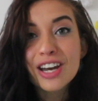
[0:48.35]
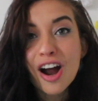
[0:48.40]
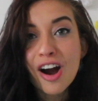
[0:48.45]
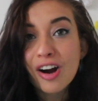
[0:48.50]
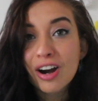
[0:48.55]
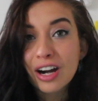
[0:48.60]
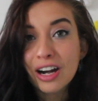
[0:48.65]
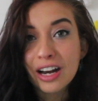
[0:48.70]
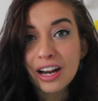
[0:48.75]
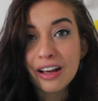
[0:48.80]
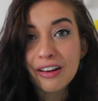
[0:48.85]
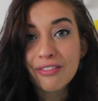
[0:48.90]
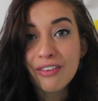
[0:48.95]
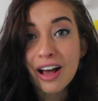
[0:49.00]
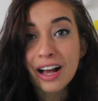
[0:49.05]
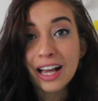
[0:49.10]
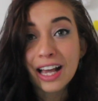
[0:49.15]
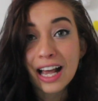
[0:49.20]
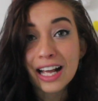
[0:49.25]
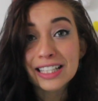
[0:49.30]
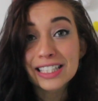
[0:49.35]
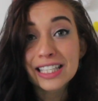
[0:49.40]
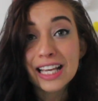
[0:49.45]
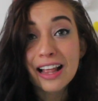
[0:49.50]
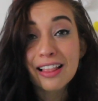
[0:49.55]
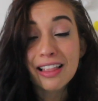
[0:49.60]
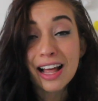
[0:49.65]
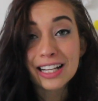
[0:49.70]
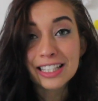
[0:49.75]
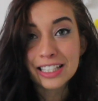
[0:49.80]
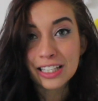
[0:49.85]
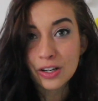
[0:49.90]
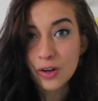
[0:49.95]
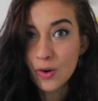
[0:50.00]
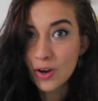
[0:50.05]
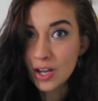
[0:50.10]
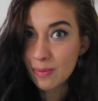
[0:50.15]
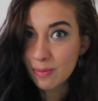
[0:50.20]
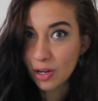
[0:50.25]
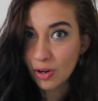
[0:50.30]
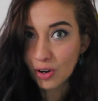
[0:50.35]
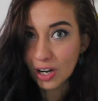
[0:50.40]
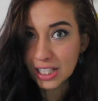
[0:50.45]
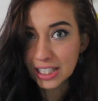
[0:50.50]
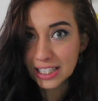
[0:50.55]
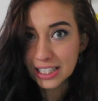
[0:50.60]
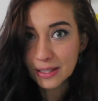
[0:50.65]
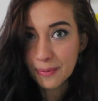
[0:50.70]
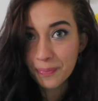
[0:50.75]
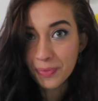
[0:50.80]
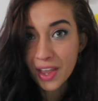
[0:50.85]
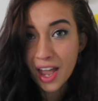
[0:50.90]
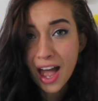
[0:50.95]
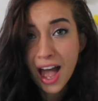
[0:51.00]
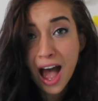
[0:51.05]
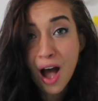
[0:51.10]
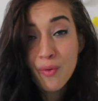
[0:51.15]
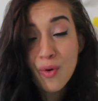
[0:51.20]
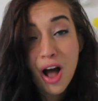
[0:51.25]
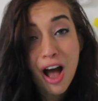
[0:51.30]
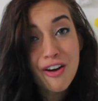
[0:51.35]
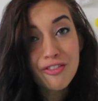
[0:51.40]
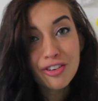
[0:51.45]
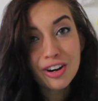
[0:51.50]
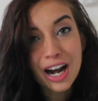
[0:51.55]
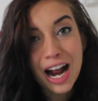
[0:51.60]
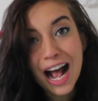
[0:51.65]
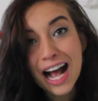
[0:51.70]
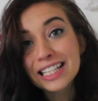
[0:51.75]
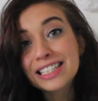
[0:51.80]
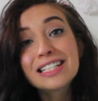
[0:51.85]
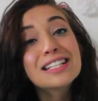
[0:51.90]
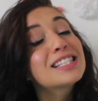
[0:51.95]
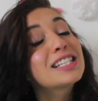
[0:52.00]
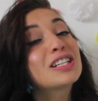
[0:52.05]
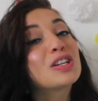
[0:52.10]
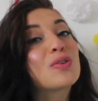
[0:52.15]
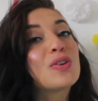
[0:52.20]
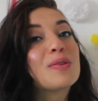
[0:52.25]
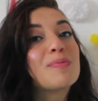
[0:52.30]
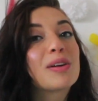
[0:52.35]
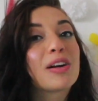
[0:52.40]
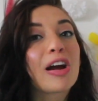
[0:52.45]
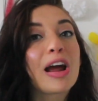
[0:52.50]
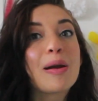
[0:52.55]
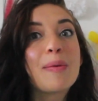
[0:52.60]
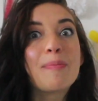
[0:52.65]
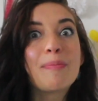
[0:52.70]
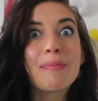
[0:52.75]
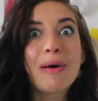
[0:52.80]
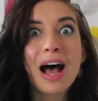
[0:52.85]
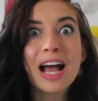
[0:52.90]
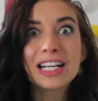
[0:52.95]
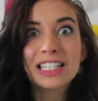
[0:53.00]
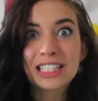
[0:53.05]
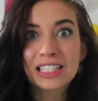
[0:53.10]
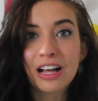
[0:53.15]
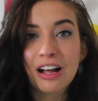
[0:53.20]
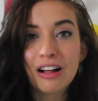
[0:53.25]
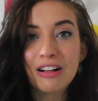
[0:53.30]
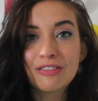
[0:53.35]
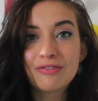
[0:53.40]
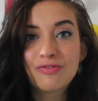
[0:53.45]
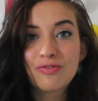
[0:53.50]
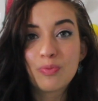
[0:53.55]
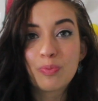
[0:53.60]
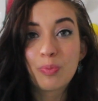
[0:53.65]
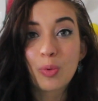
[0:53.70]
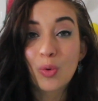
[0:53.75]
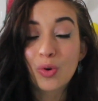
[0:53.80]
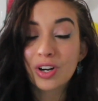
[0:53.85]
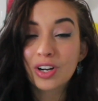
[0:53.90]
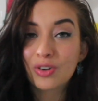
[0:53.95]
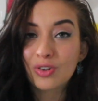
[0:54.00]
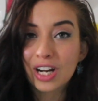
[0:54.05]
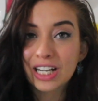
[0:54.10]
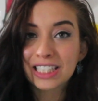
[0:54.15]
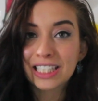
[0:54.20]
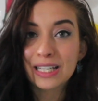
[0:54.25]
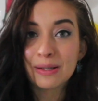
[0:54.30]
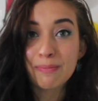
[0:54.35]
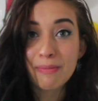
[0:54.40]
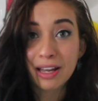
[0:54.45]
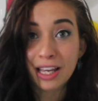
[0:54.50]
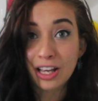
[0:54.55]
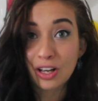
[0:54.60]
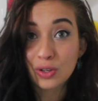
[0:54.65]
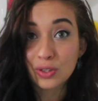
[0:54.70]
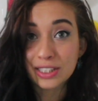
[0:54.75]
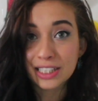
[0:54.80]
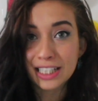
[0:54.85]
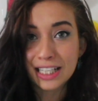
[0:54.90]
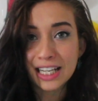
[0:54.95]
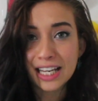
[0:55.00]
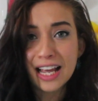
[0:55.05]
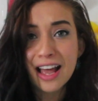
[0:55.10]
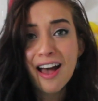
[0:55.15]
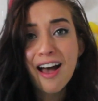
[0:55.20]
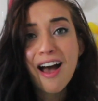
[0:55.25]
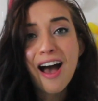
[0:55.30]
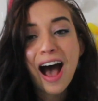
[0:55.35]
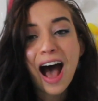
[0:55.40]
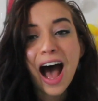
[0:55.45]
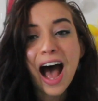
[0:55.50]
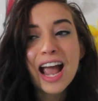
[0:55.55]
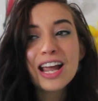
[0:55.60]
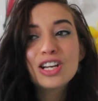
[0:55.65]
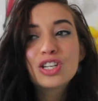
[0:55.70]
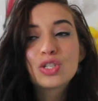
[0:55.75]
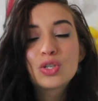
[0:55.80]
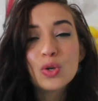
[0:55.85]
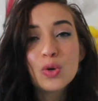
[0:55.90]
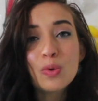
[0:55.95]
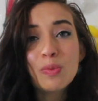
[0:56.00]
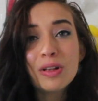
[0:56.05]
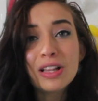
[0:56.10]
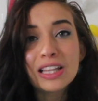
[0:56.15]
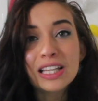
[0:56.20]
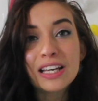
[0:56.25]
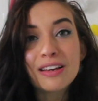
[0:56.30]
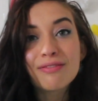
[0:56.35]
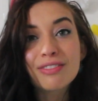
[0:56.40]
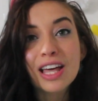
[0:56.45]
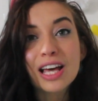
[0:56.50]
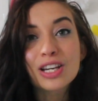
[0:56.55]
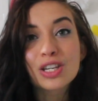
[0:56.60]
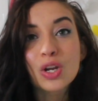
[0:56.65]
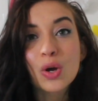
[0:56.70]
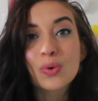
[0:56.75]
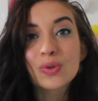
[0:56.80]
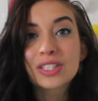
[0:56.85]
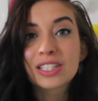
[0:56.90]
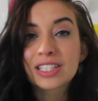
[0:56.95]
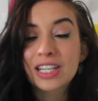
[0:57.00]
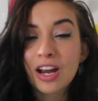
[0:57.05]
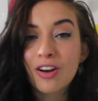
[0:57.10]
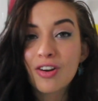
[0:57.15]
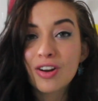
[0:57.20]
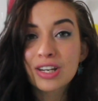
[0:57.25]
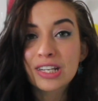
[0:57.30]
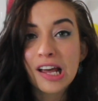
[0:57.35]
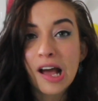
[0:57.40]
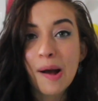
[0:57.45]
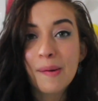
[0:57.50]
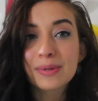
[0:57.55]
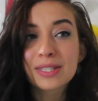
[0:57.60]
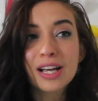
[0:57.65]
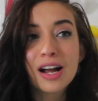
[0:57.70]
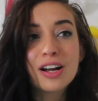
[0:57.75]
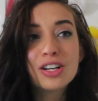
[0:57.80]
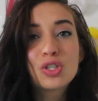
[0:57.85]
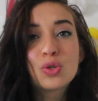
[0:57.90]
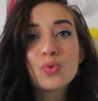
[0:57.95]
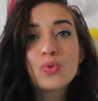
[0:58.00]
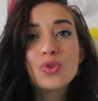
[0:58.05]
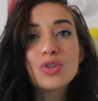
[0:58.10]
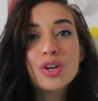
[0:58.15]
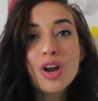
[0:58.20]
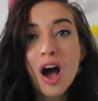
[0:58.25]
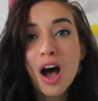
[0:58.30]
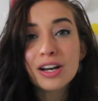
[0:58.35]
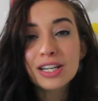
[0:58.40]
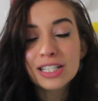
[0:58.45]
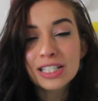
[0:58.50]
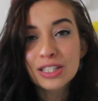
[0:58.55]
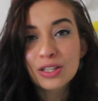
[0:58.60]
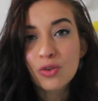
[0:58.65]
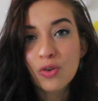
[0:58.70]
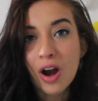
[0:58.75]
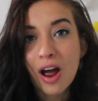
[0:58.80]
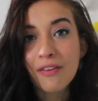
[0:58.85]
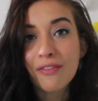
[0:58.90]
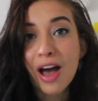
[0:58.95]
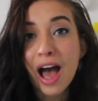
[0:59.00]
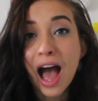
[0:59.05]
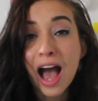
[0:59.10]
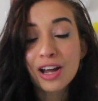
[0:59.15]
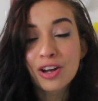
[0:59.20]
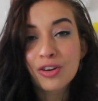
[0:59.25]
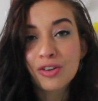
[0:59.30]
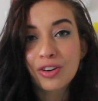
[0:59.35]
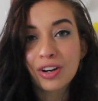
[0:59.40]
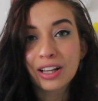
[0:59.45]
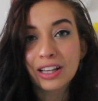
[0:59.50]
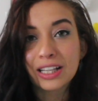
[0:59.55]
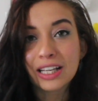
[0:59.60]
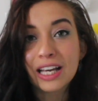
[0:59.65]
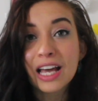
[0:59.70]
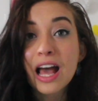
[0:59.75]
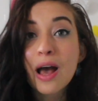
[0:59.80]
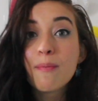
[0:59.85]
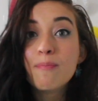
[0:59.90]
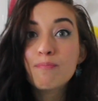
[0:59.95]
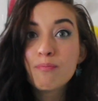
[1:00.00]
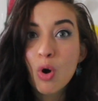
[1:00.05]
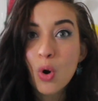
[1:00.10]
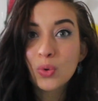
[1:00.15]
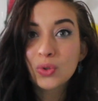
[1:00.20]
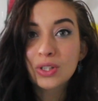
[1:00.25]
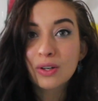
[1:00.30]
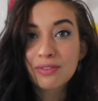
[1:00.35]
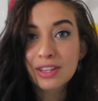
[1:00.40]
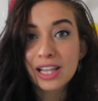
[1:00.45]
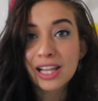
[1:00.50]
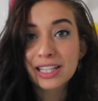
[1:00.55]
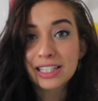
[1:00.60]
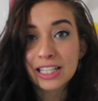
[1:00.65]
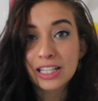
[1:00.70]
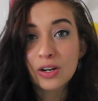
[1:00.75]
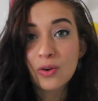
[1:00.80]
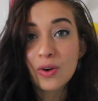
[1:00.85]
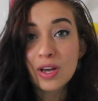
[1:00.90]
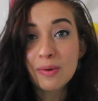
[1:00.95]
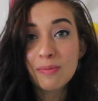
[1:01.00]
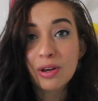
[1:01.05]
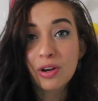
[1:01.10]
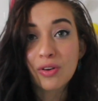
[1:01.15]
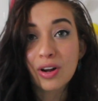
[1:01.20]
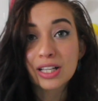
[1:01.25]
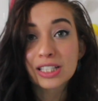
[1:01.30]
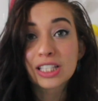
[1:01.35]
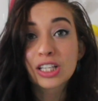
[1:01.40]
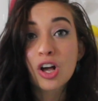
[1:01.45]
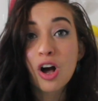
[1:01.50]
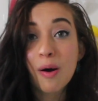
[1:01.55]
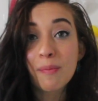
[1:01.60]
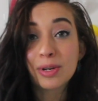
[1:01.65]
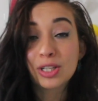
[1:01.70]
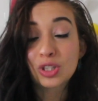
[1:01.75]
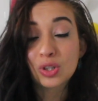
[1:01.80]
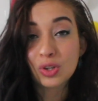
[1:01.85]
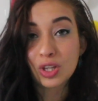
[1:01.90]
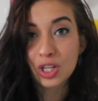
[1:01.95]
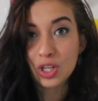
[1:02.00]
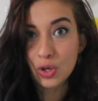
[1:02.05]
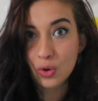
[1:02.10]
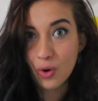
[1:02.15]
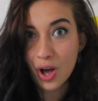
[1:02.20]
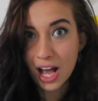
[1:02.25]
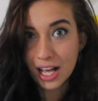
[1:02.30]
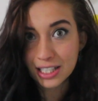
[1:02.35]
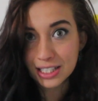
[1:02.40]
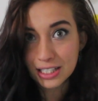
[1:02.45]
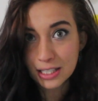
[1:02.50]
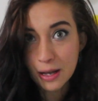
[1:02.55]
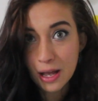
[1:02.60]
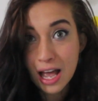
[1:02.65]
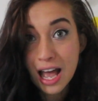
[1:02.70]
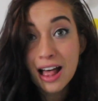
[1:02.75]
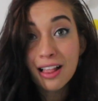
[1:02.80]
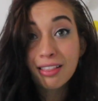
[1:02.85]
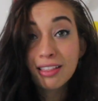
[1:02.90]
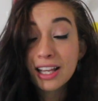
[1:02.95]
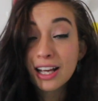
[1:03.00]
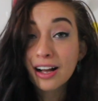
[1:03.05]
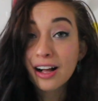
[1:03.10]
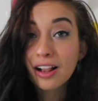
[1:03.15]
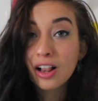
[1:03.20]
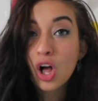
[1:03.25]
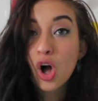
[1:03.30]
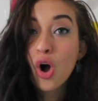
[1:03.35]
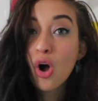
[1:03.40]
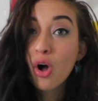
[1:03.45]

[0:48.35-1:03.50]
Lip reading: narrative against Latino immigrants. However, as a Latino immigrant myself, born and raised in Mexico City, I do believe that those stereotypes do not describe accurately most of the Latino immigrants coming to the US, legal